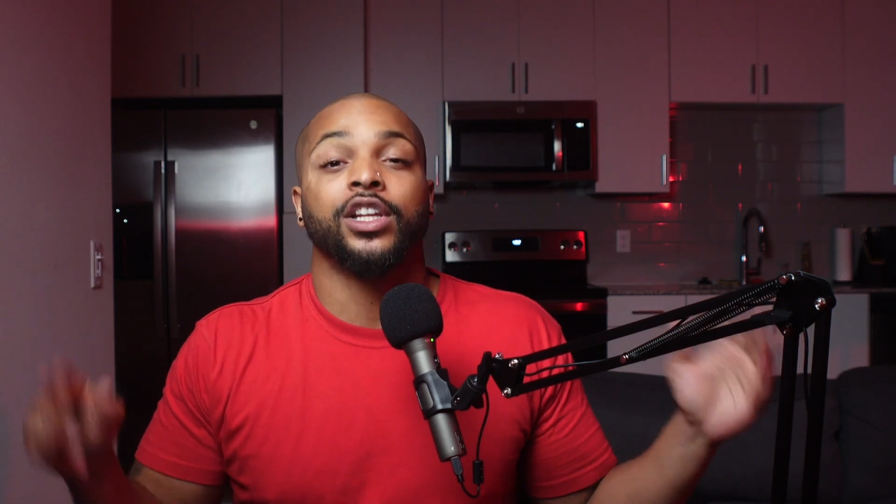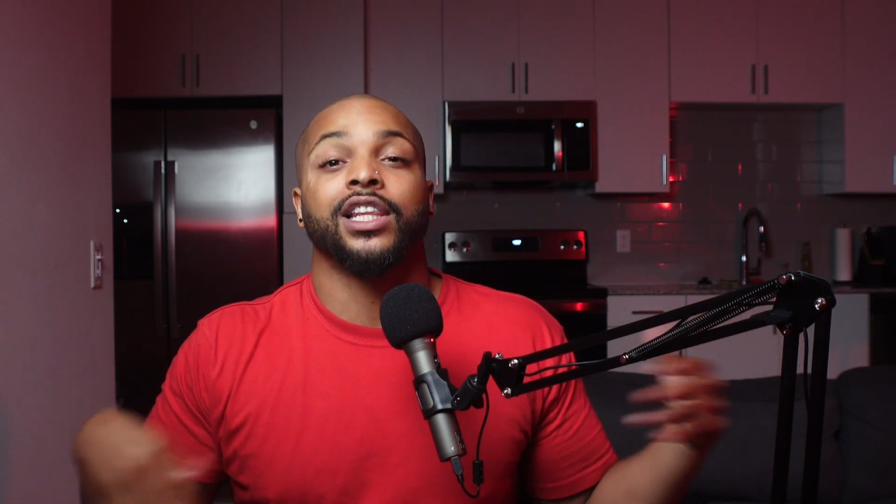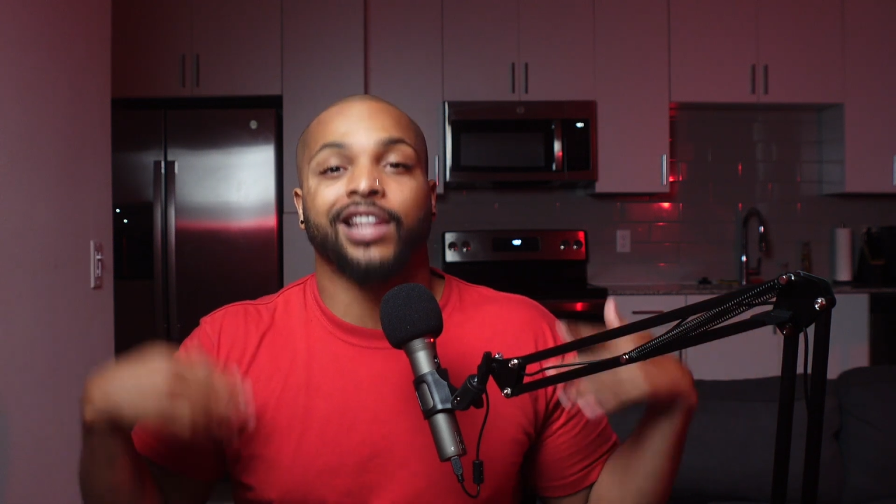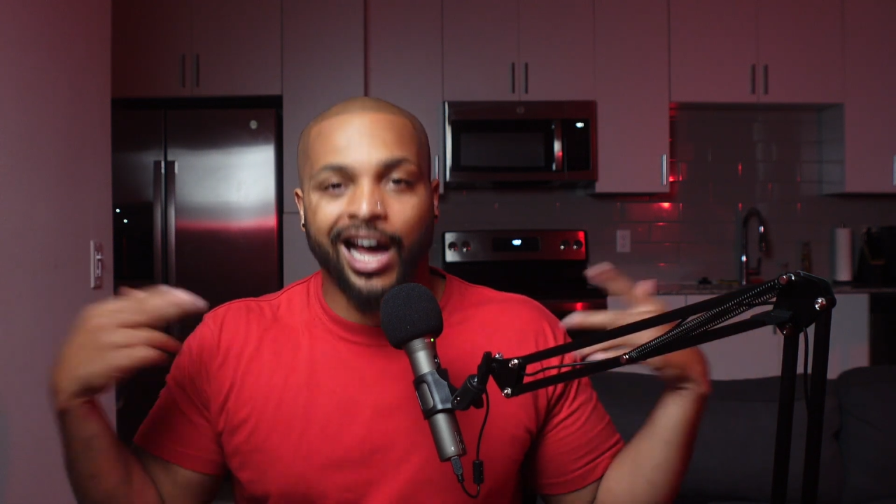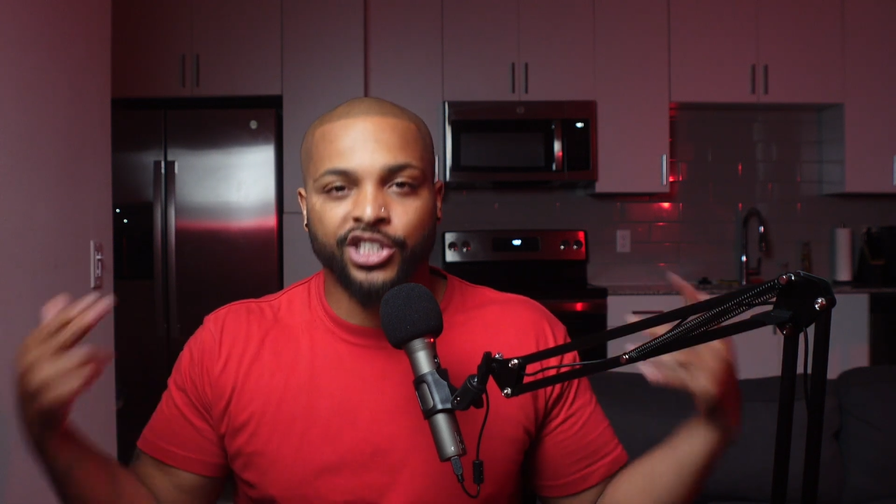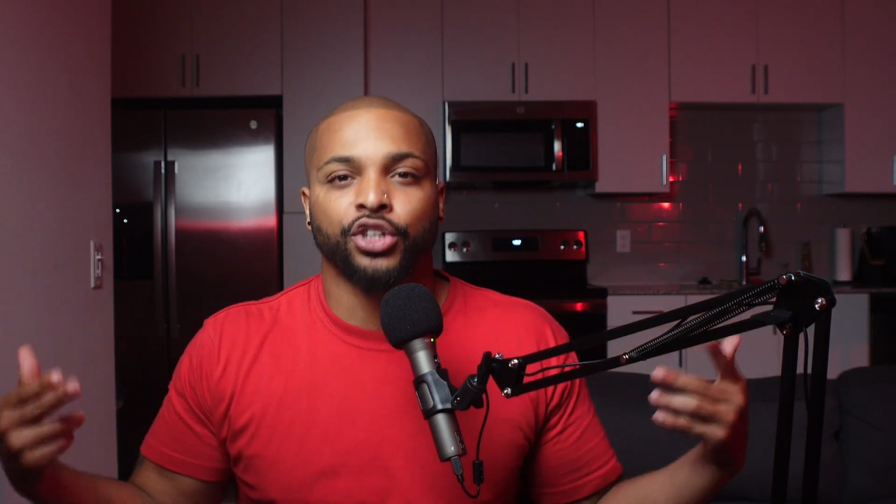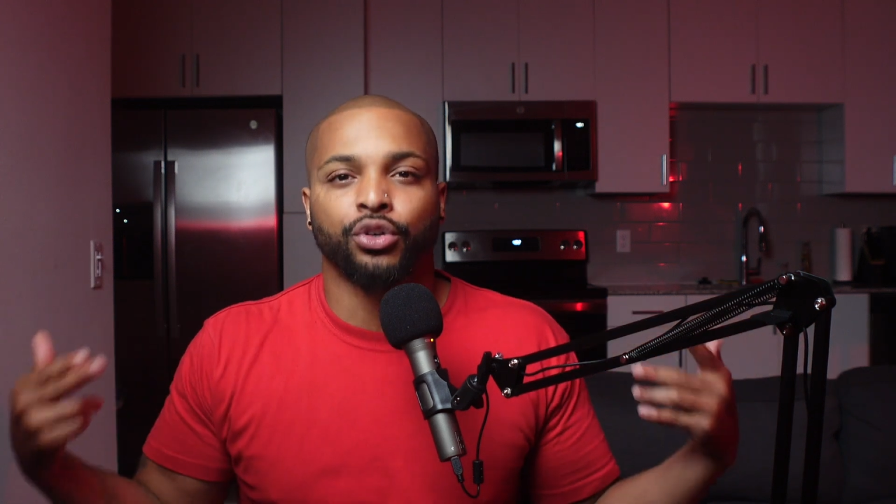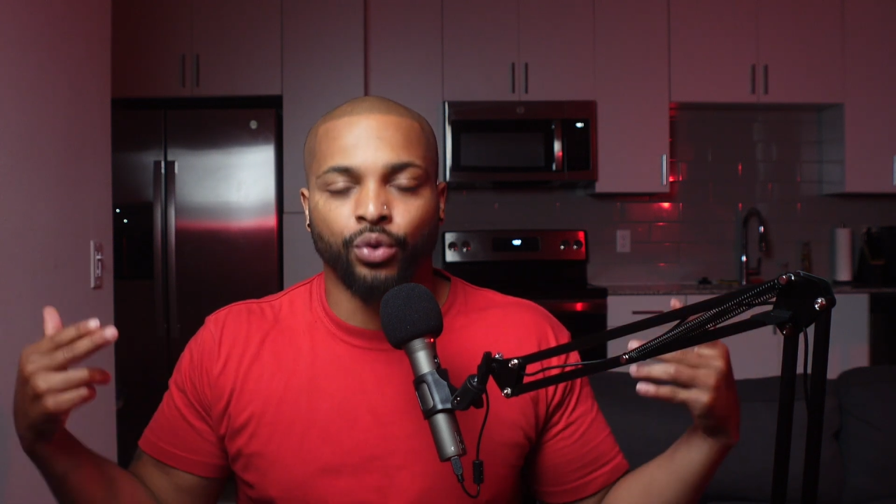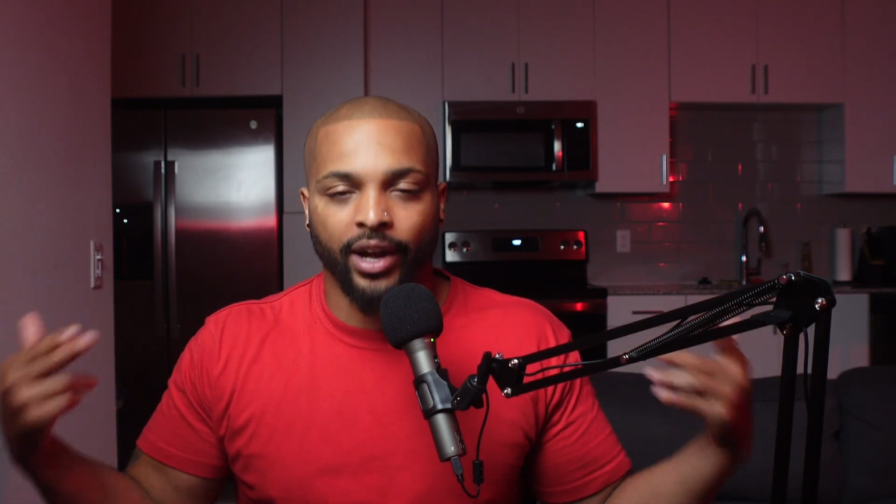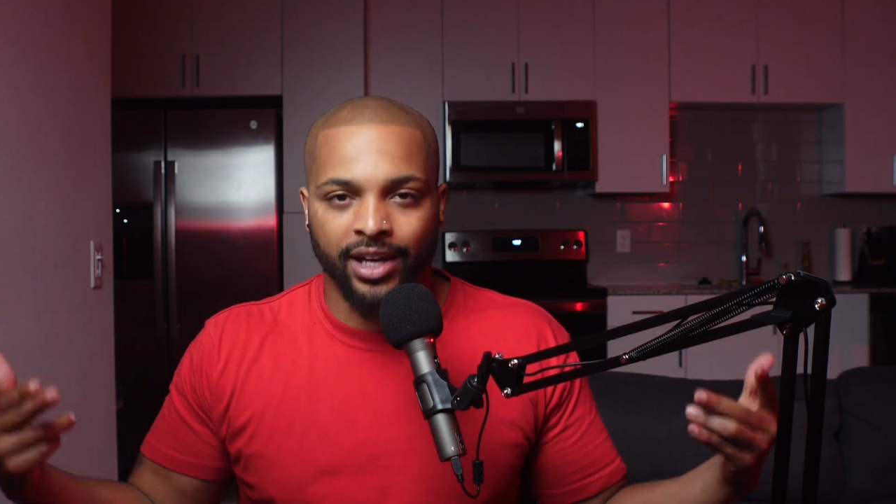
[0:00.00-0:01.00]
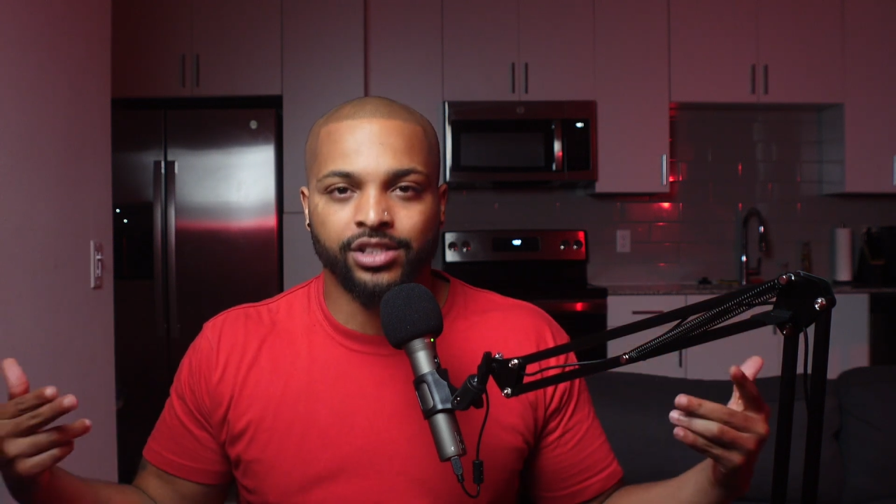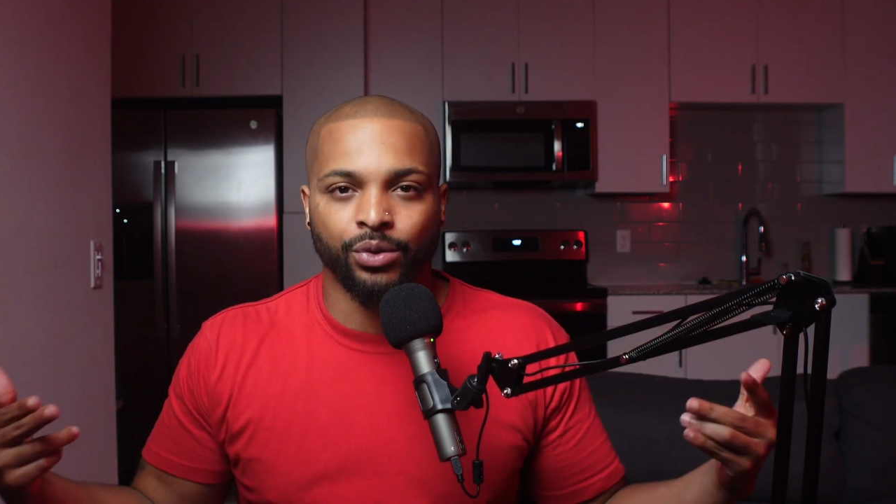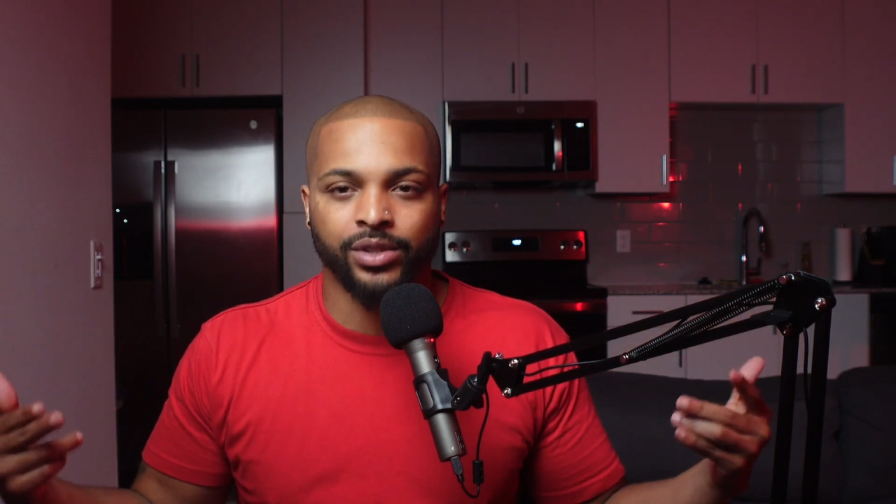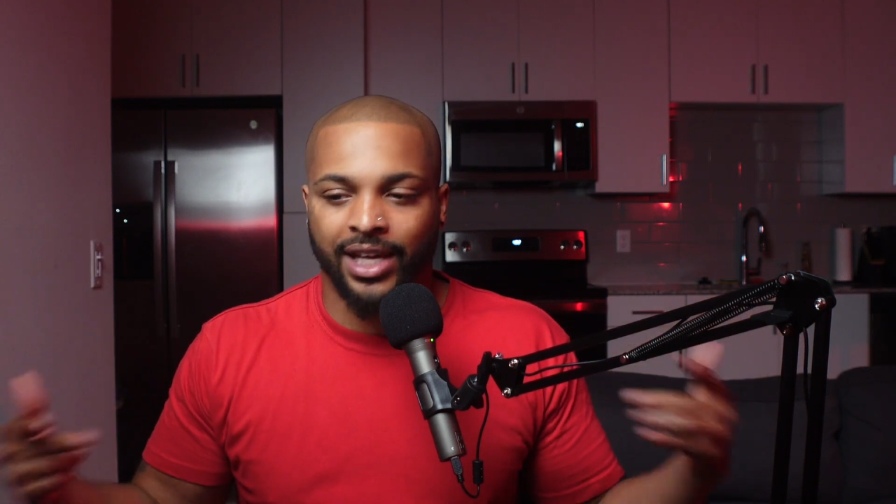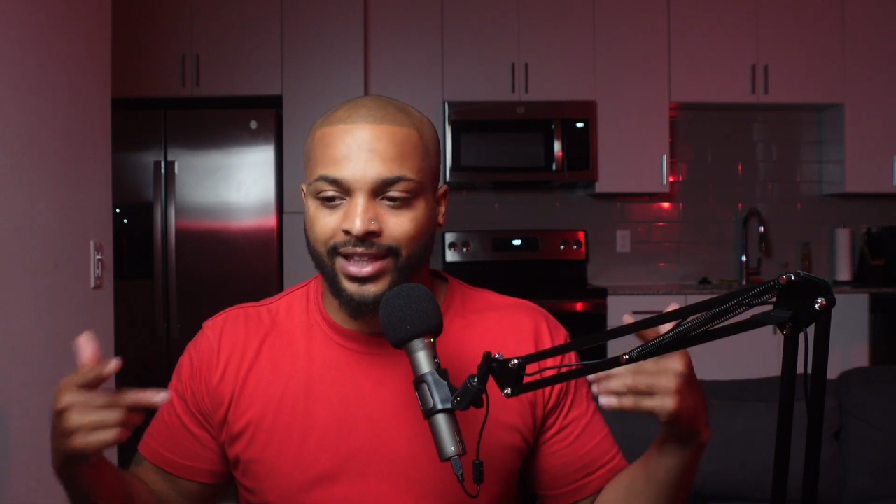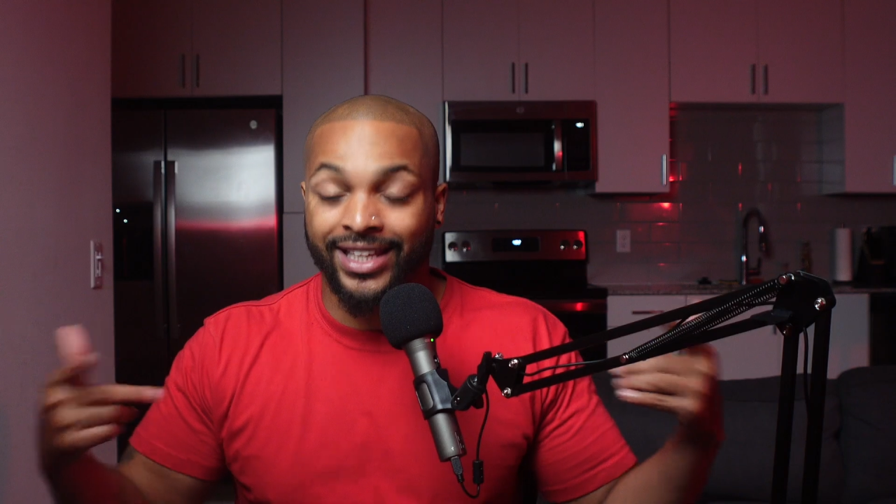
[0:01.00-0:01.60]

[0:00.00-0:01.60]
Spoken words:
logical answer was that the